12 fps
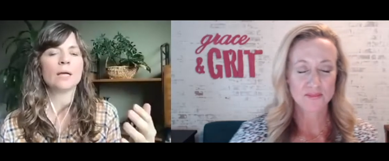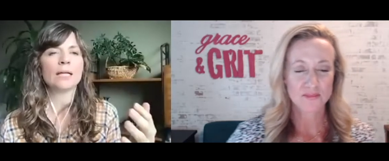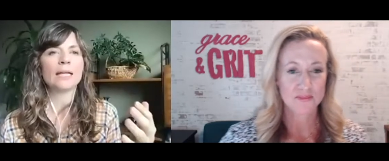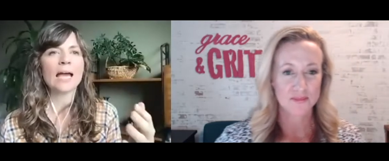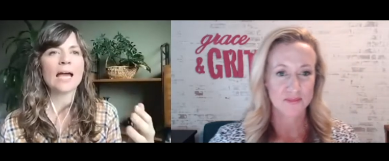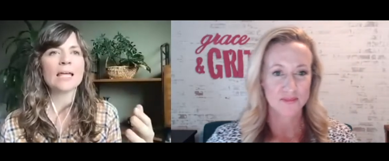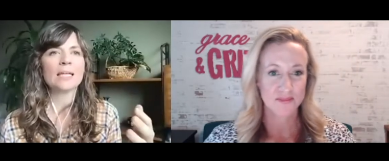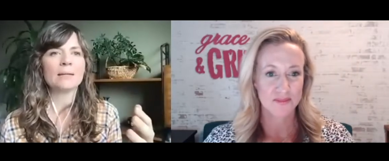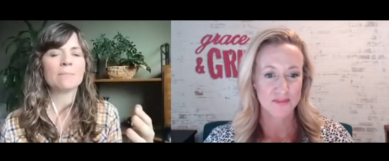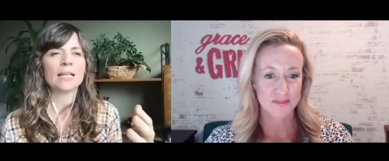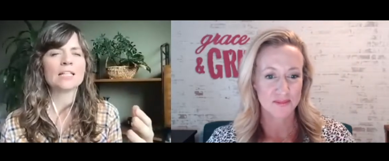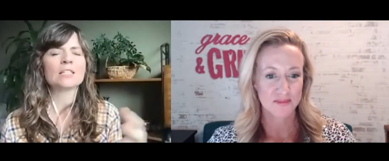Speaker 1: again
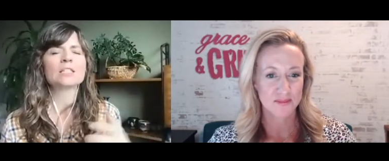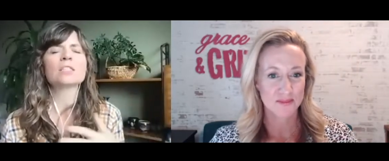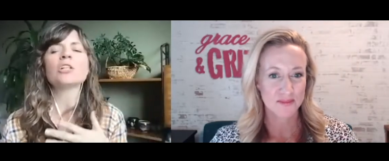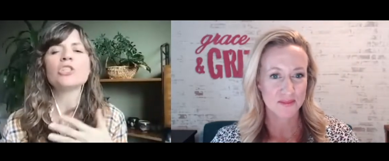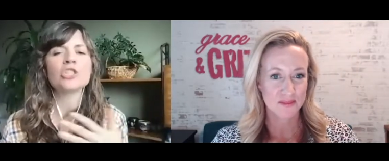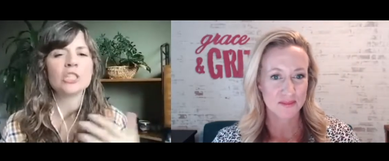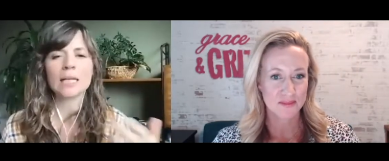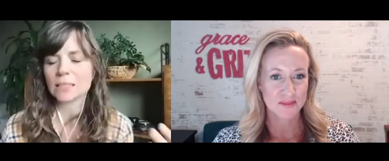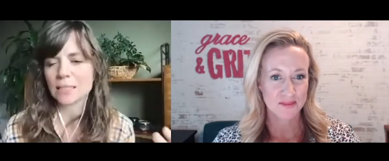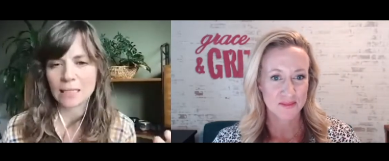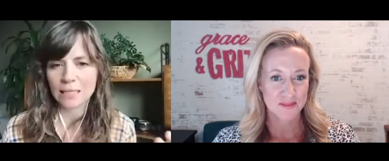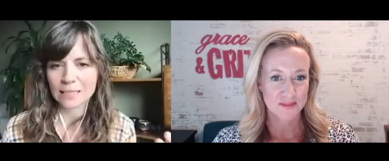it's such a gentle
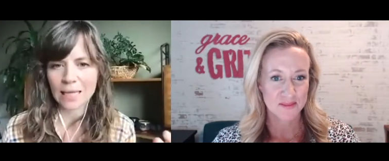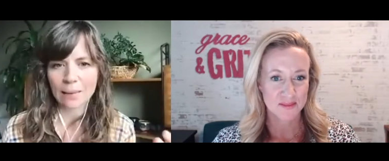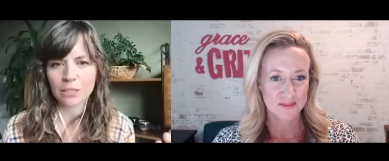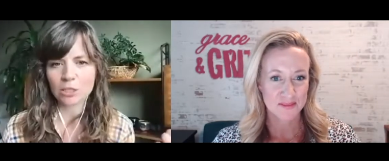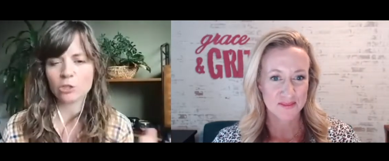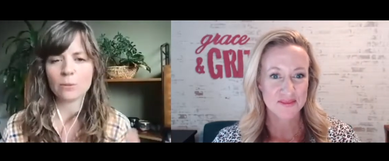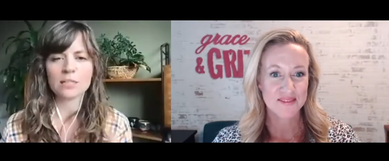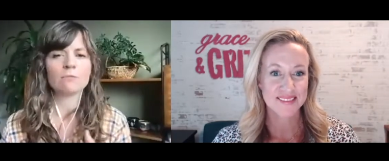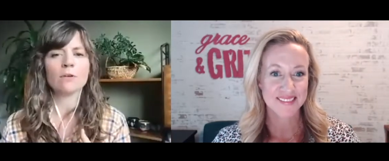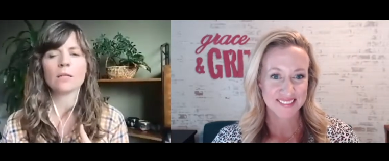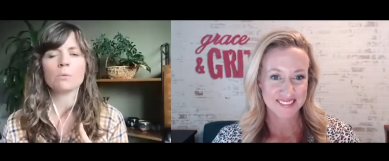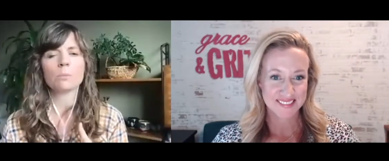technique tapping too. It's
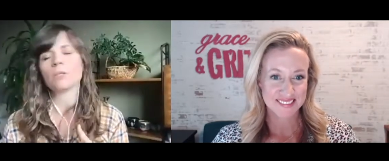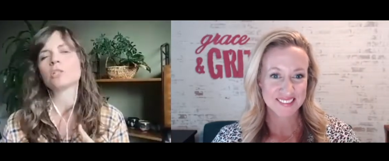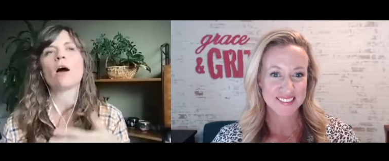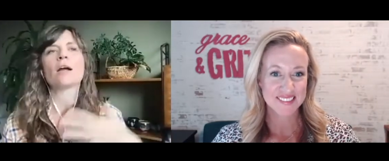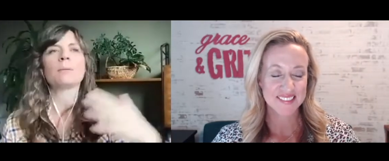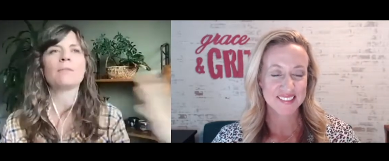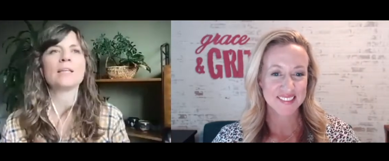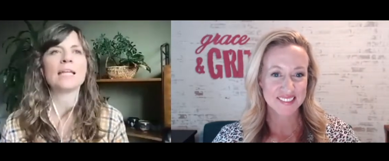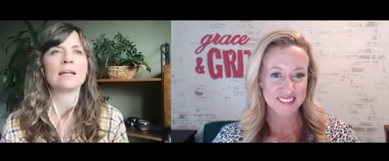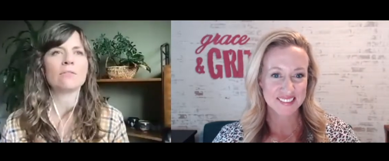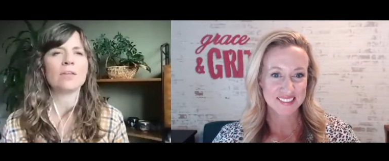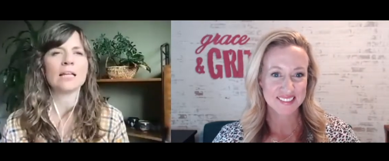really when you're talking about these
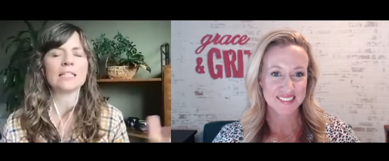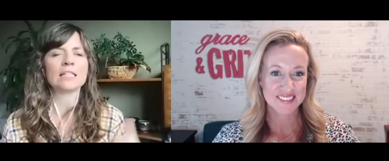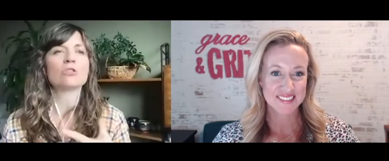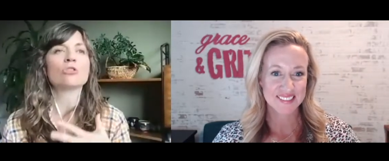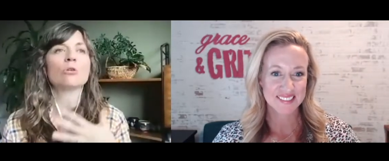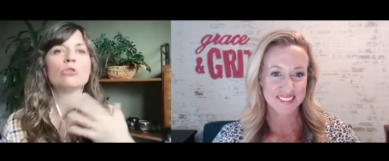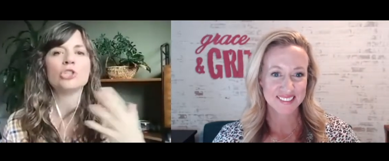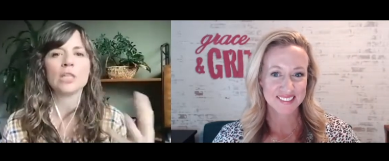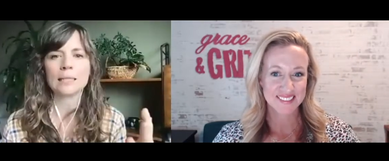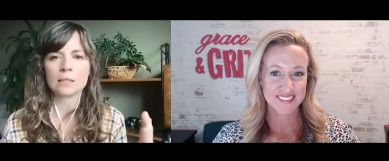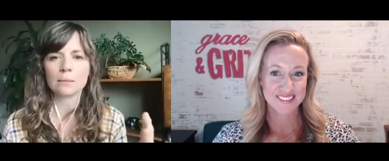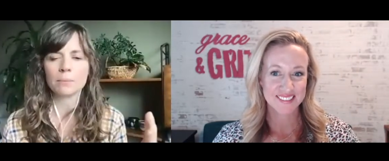negative things, it's so
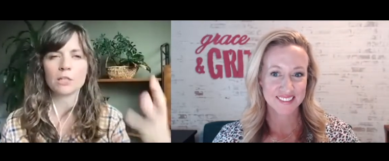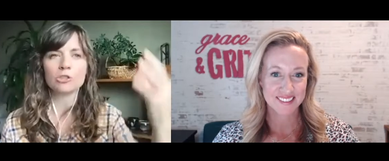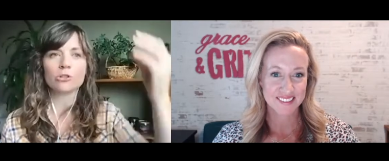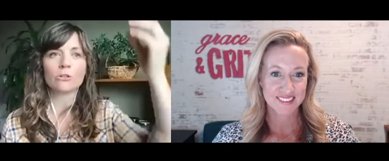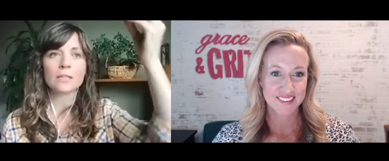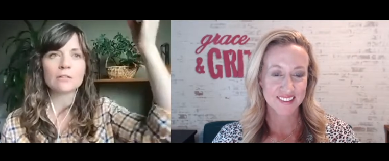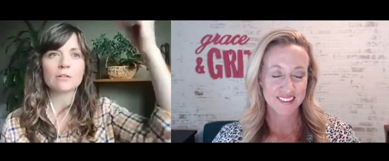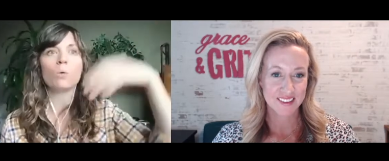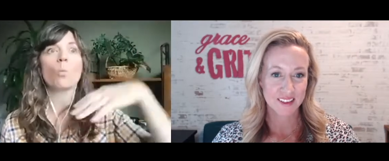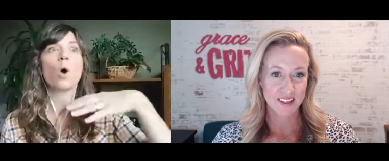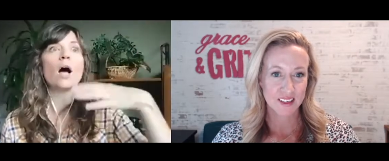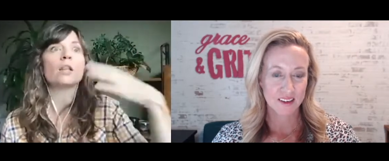gentle because you're literally
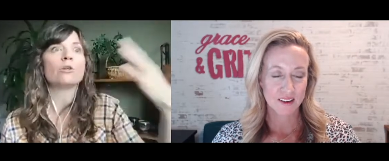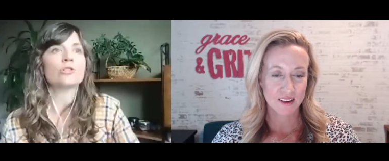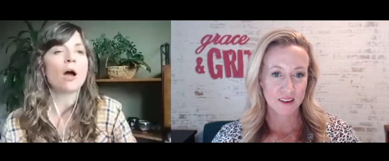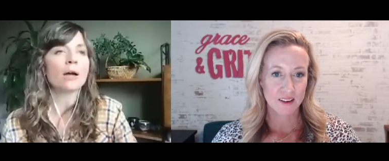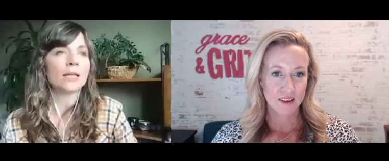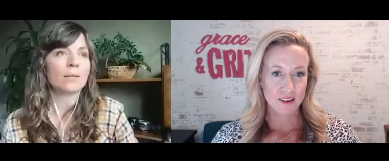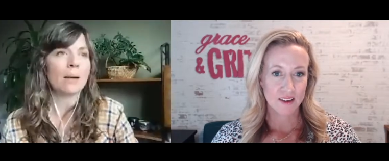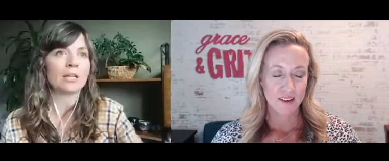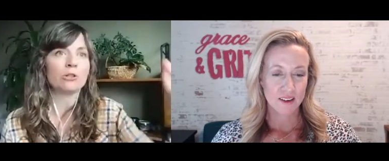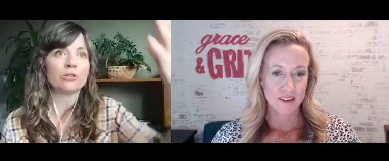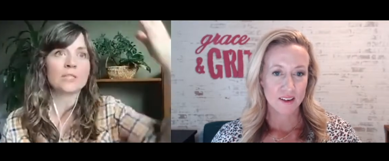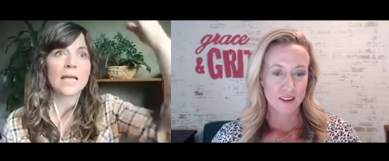while you're talking about it,
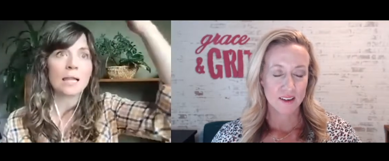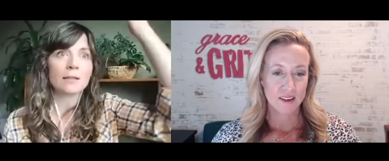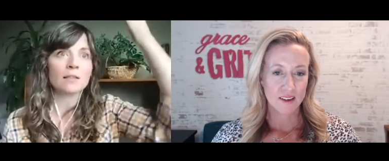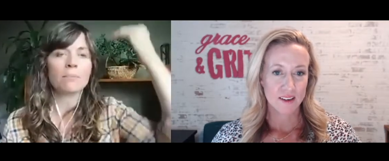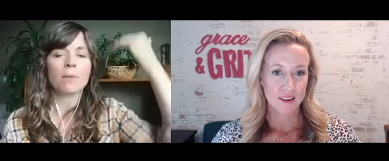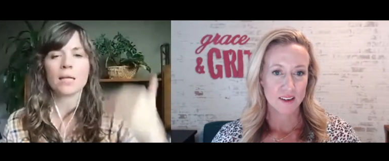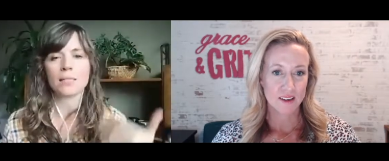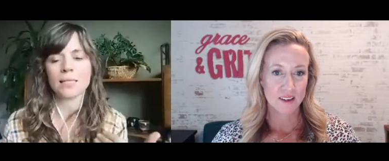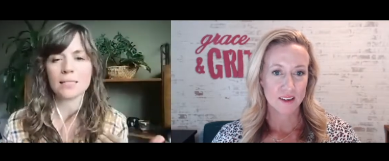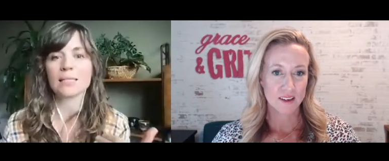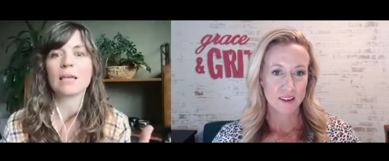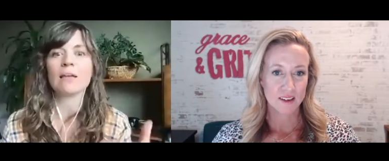you're telling the body
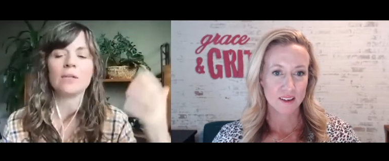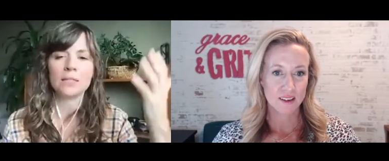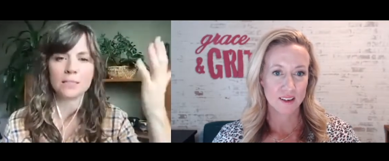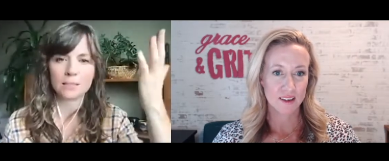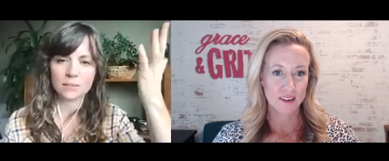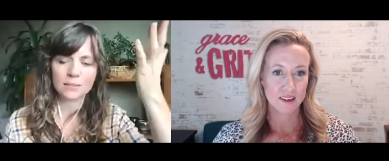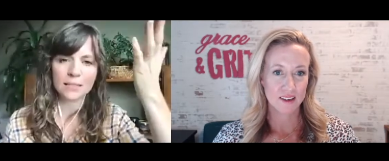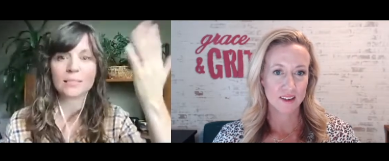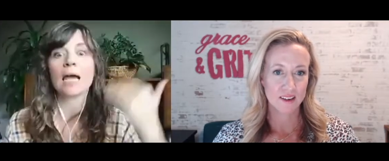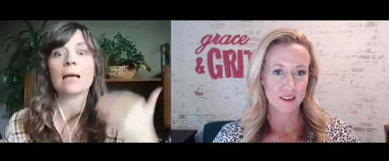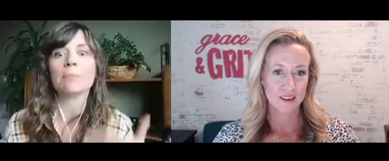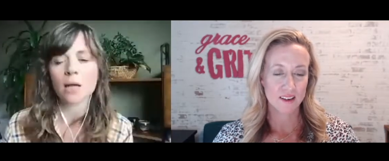it's safe and it's it's
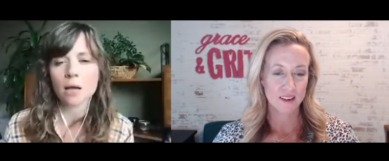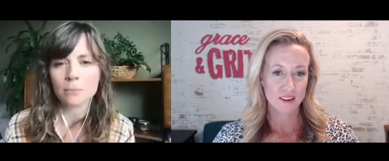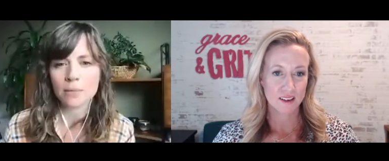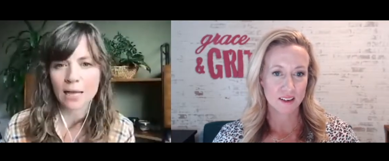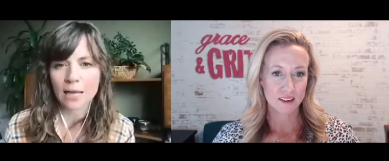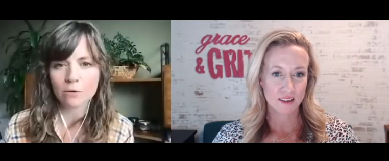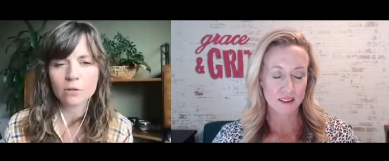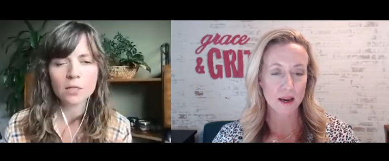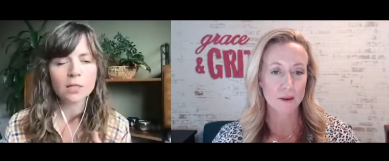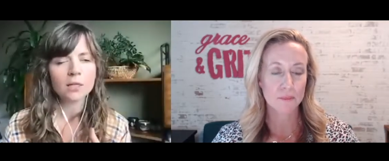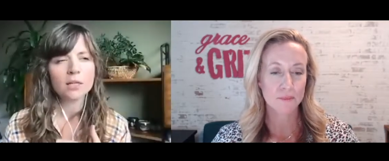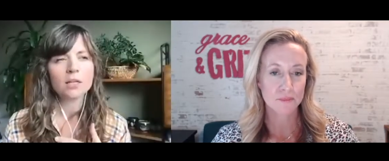time to calm down.
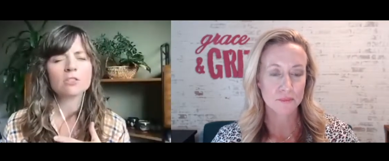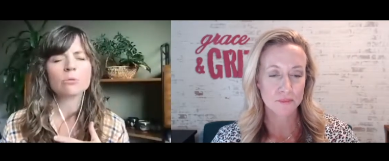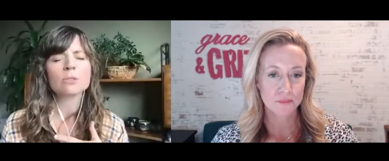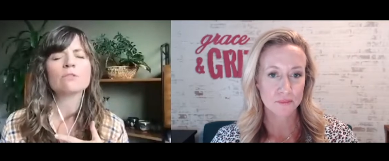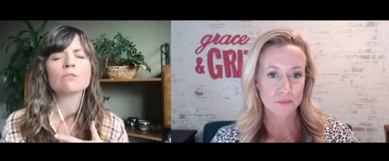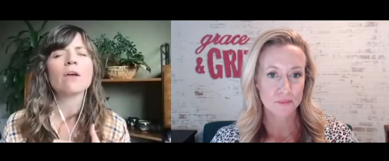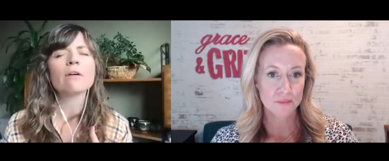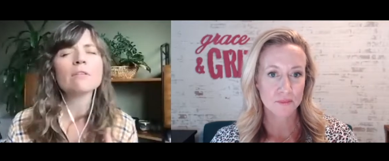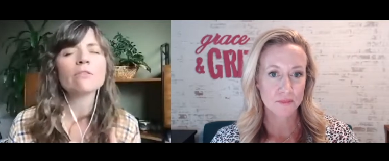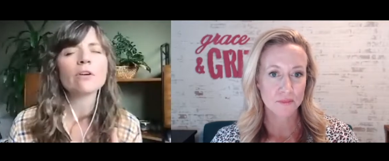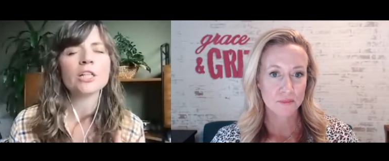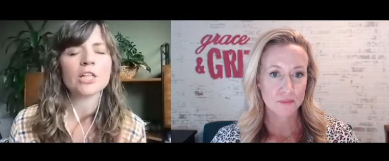So it's very
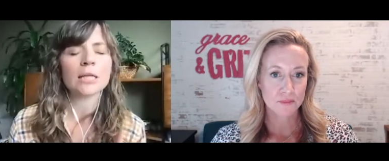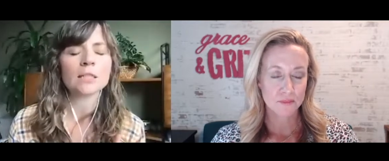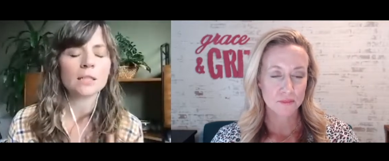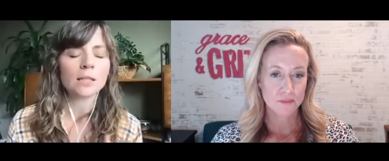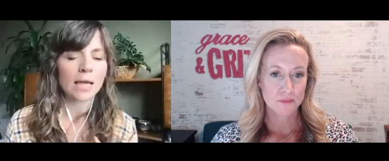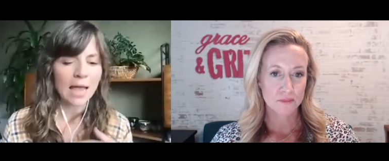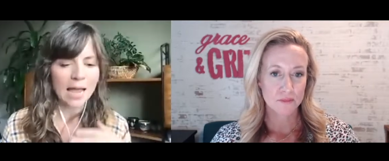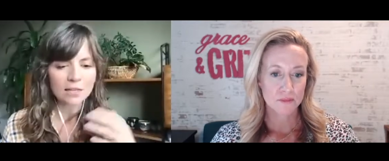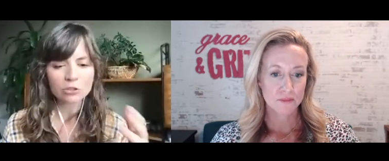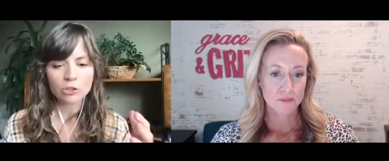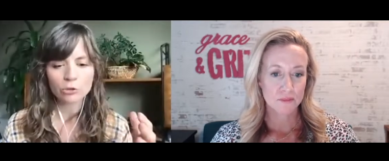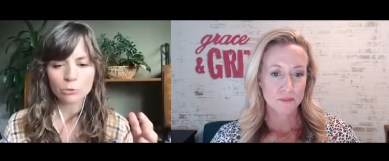very gentle. And
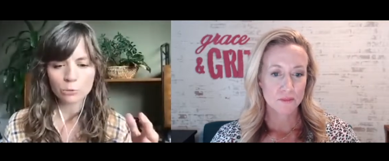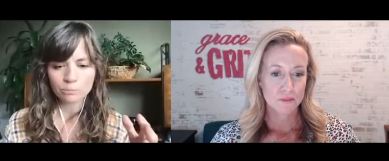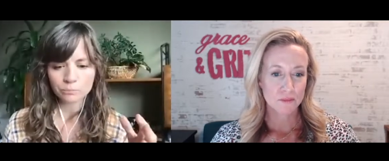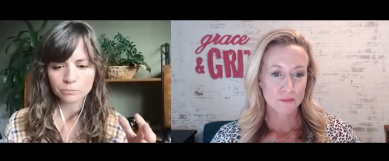as you